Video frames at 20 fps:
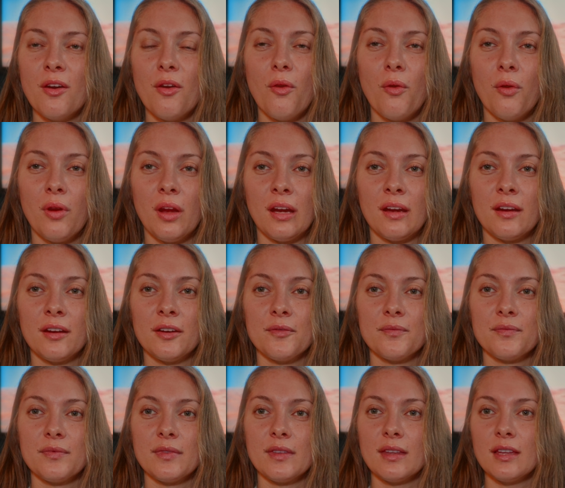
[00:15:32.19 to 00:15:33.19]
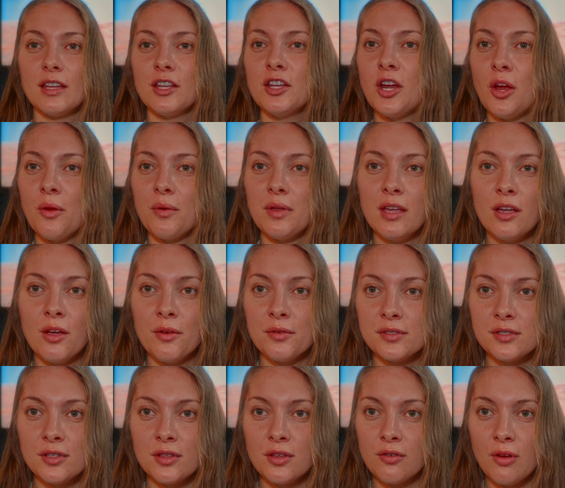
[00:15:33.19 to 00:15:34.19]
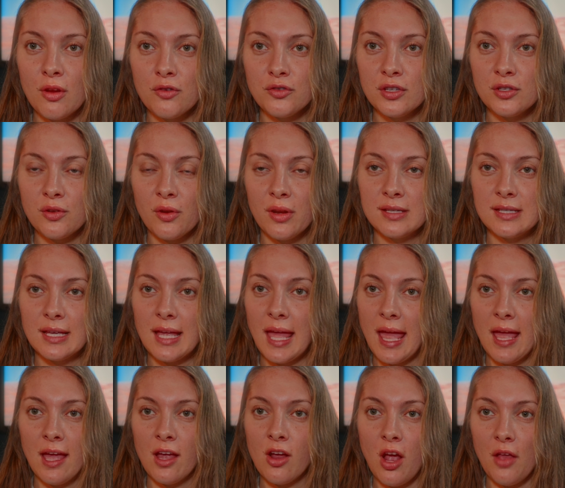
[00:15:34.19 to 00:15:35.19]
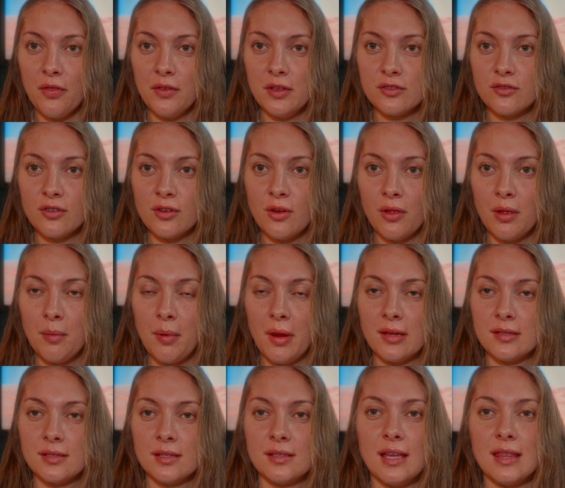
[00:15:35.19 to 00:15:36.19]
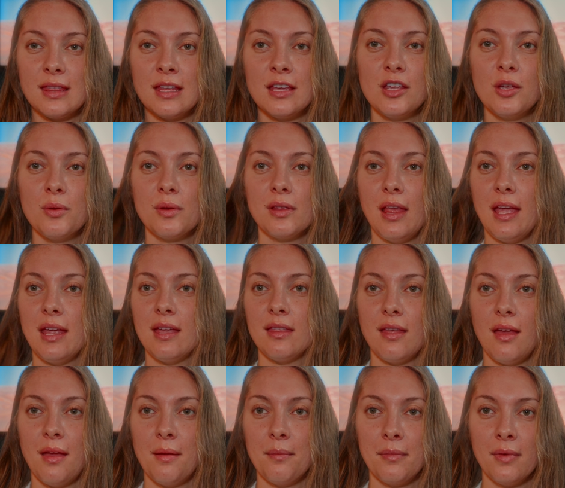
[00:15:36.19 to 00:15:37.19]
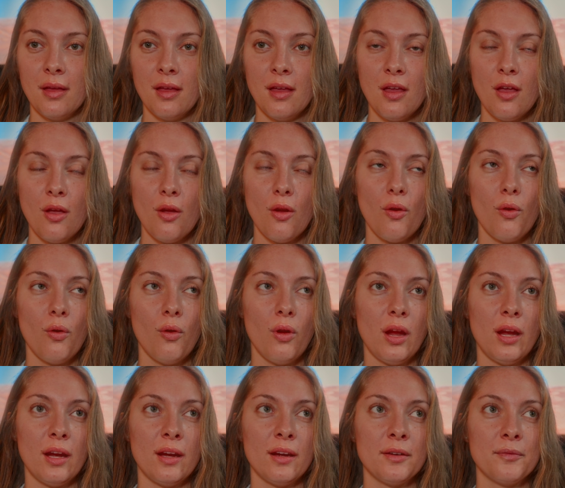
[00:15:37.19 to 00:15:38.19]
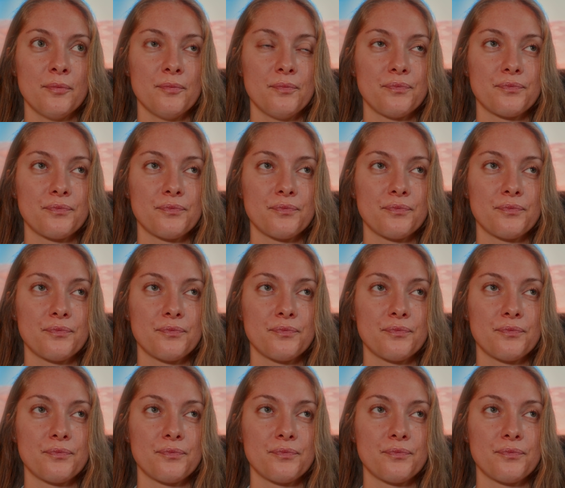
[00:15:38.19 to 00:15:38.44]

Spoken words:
Or, you know, he goes to the grocery store and he's like, hey, I got these granola bars because I think you would like them. Or,